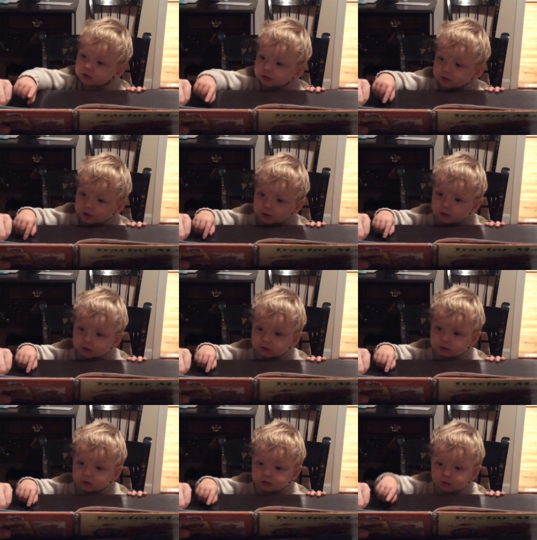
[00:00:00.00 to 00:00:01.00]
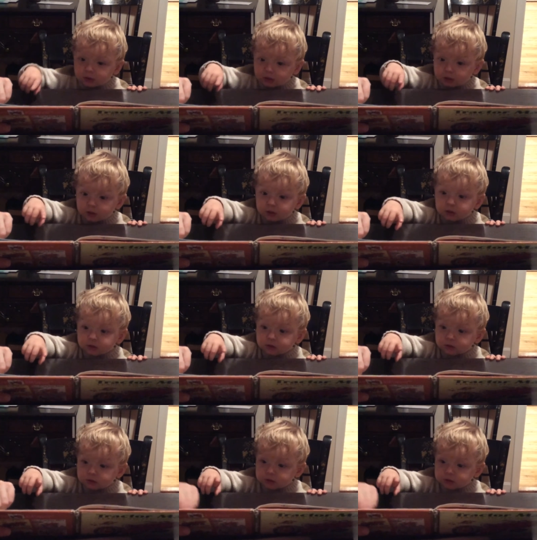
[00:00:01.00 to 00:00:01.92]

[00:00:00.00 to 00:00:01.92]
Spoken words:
As Mac watched, he longed